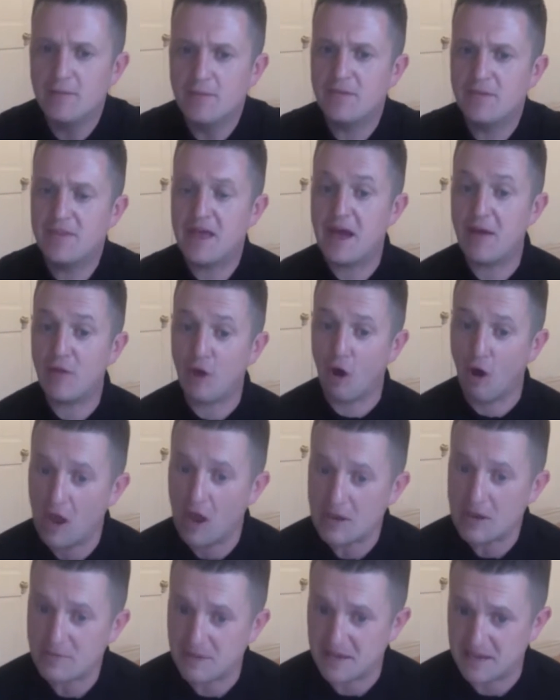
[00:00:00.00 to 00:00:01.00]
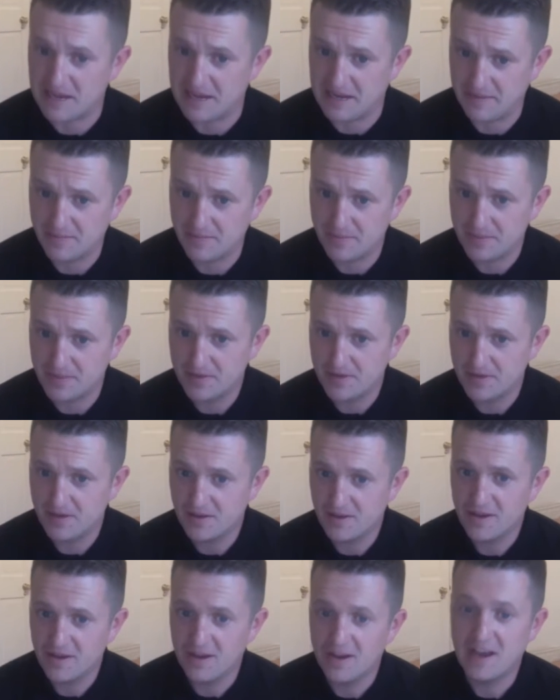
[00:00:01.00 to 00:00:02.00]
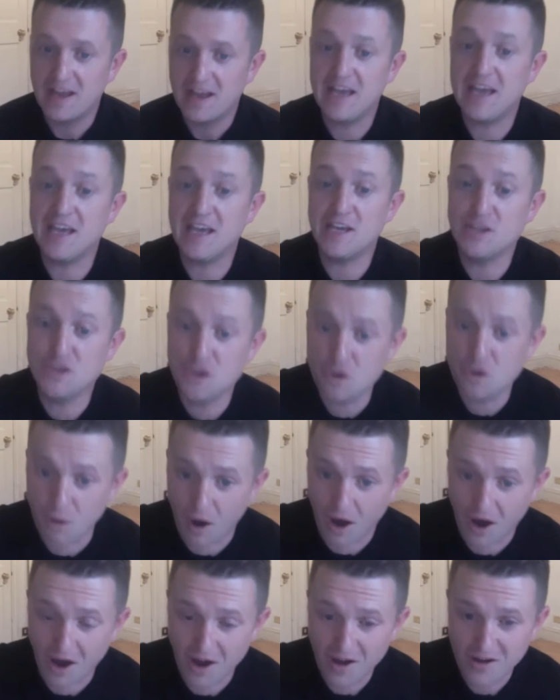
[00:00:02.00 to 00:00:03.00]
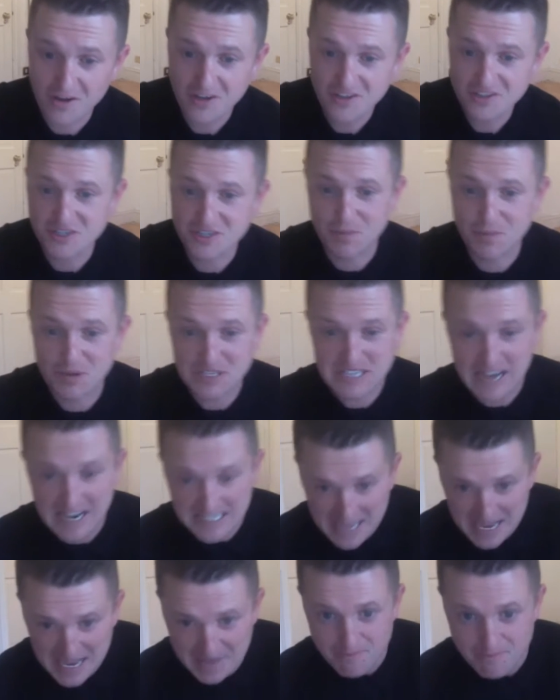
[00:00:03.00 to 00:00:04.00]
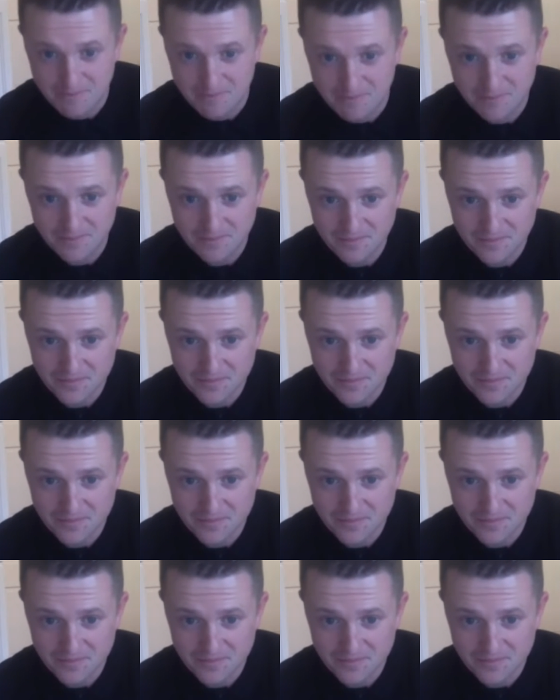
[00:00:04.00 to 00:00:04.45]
But now that I'm here you are to protect him.